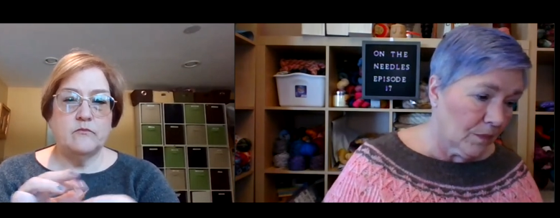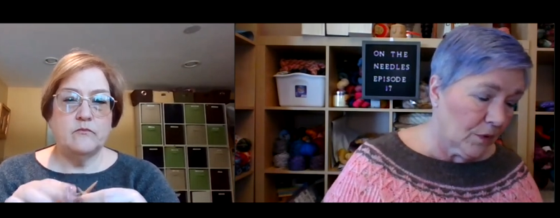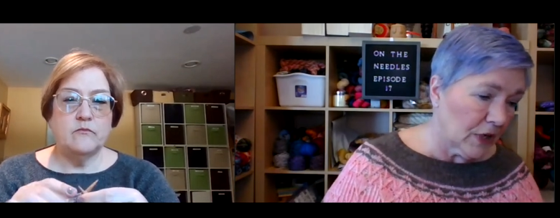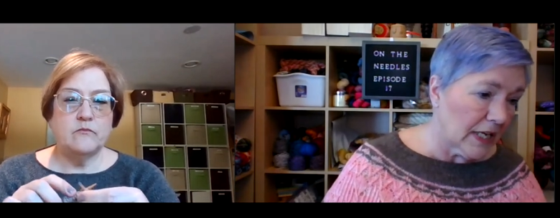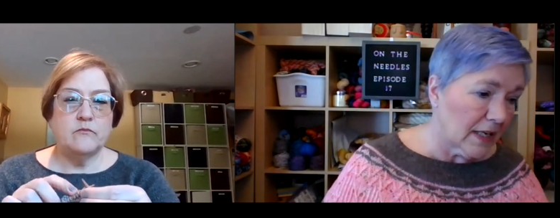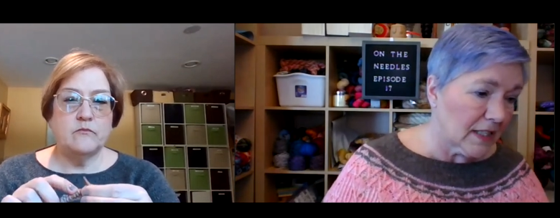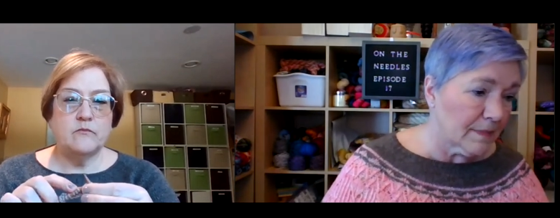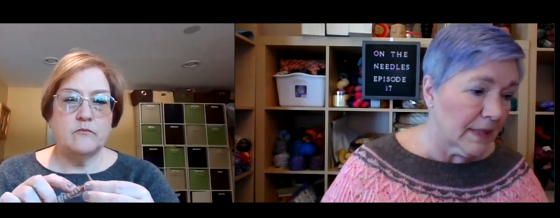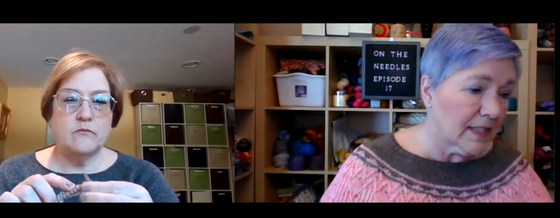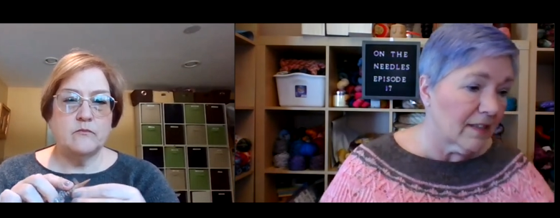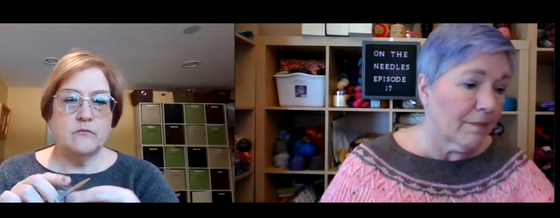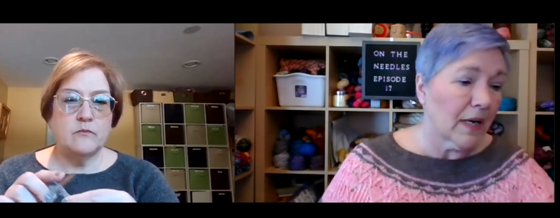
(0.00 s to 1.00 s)
Speaker 1: pretty
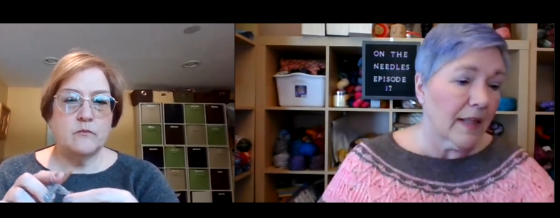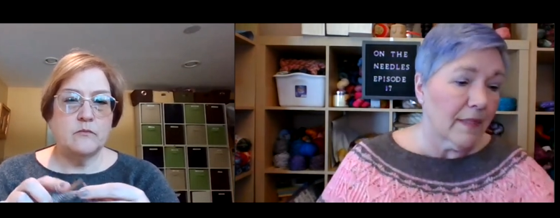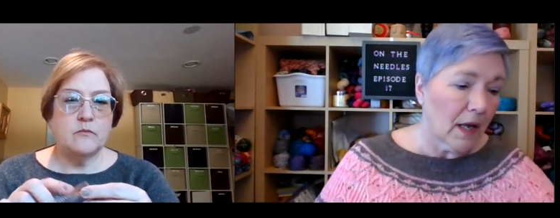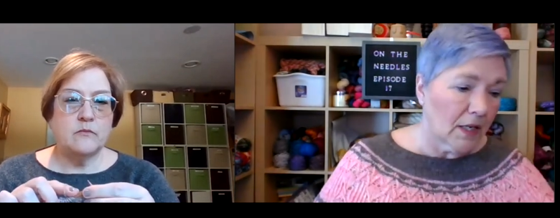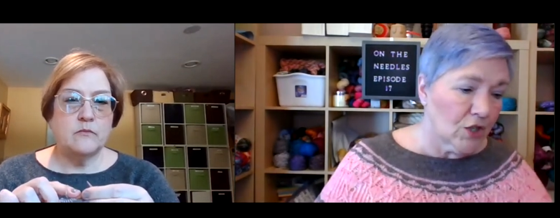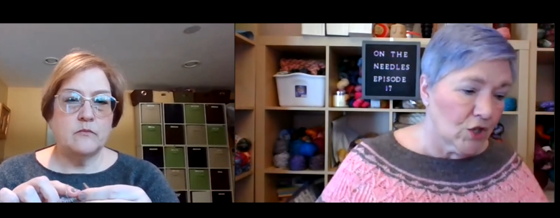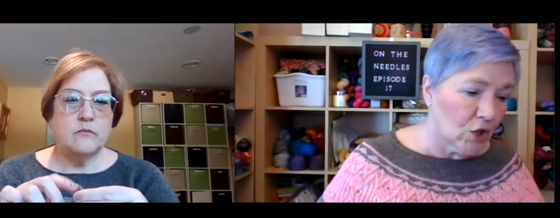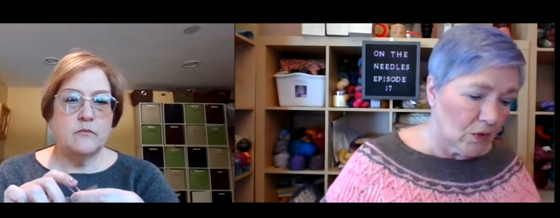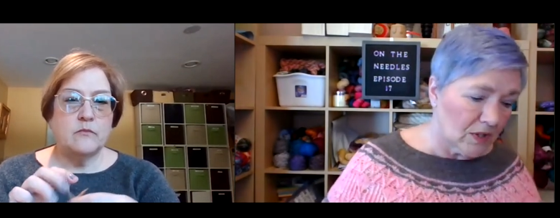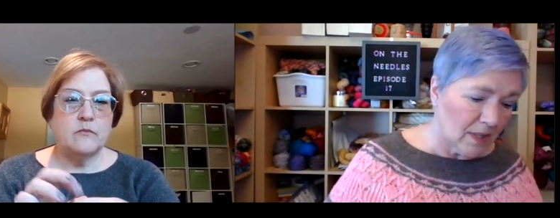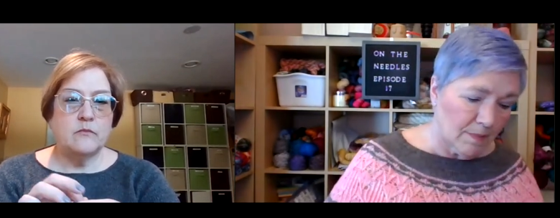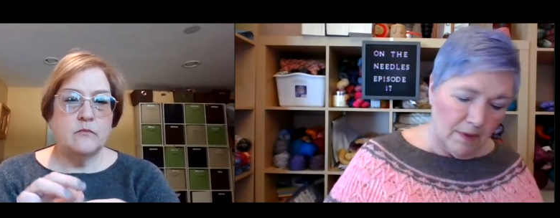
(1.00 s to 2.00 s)
inexpensive, but I thought I'd show
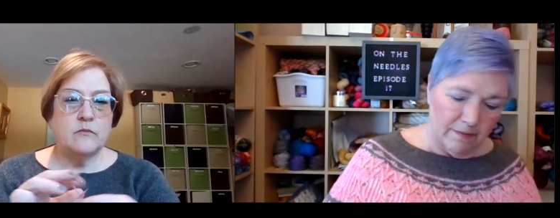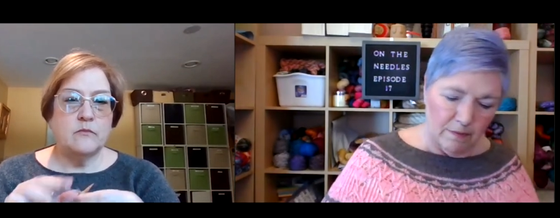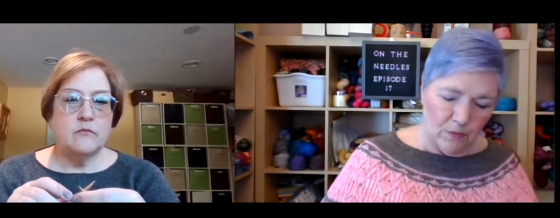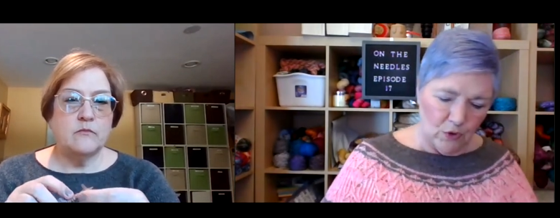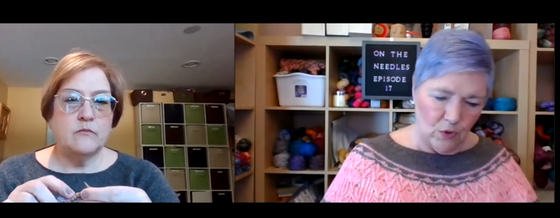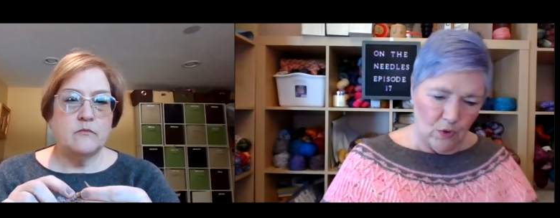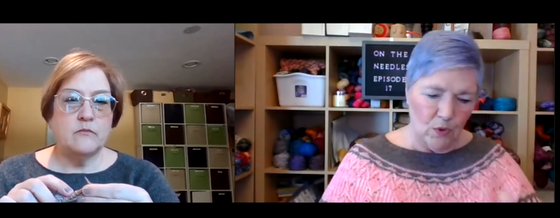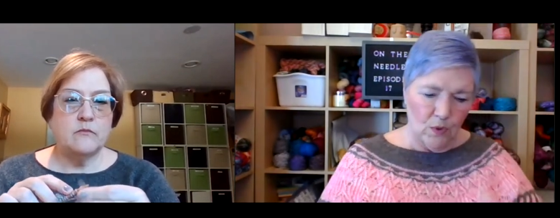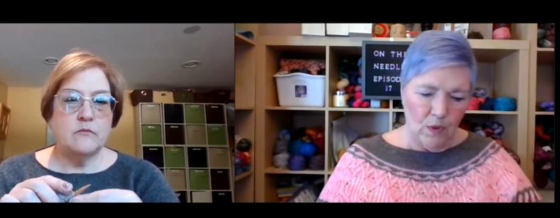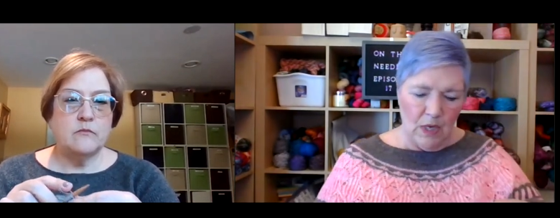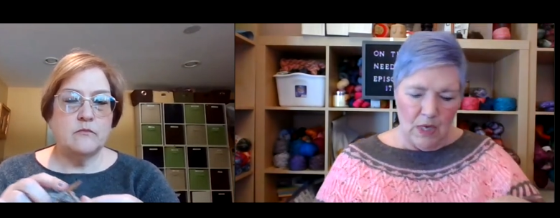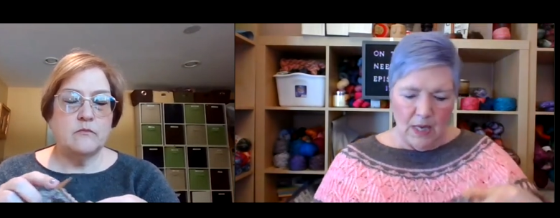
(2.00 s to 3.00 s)
some of them to
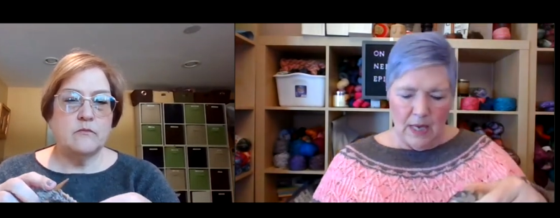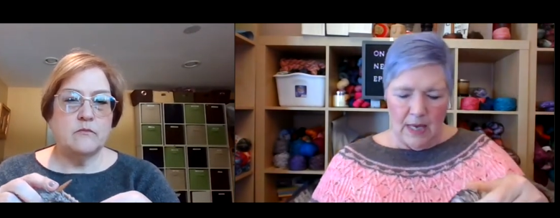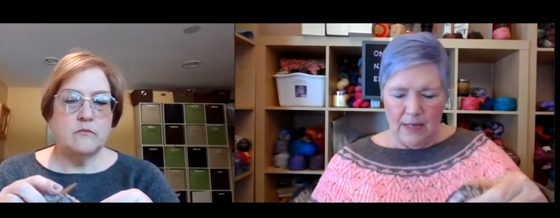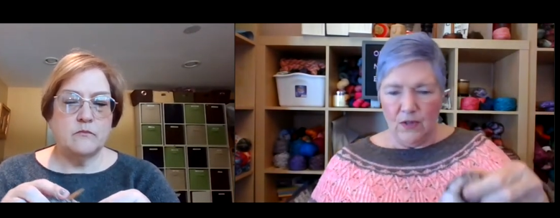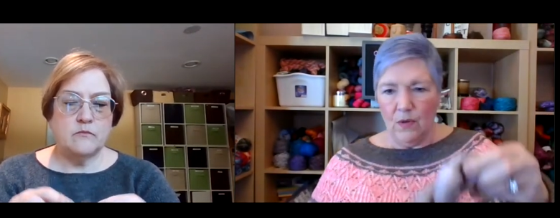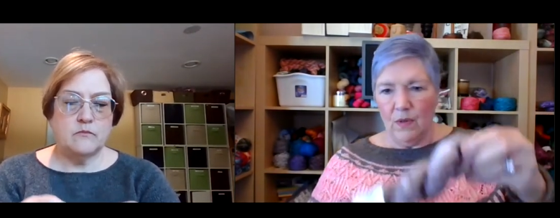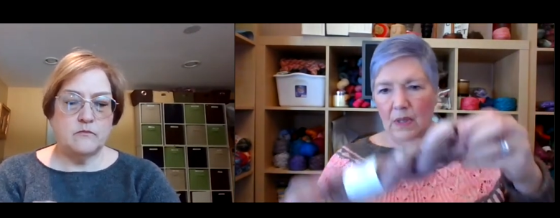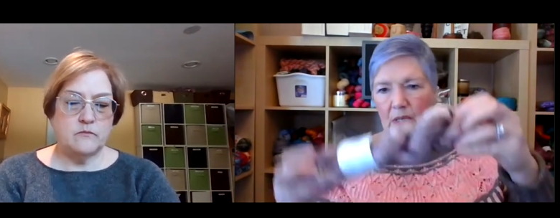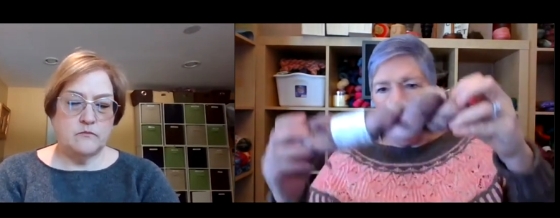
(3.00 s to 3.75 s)
you. So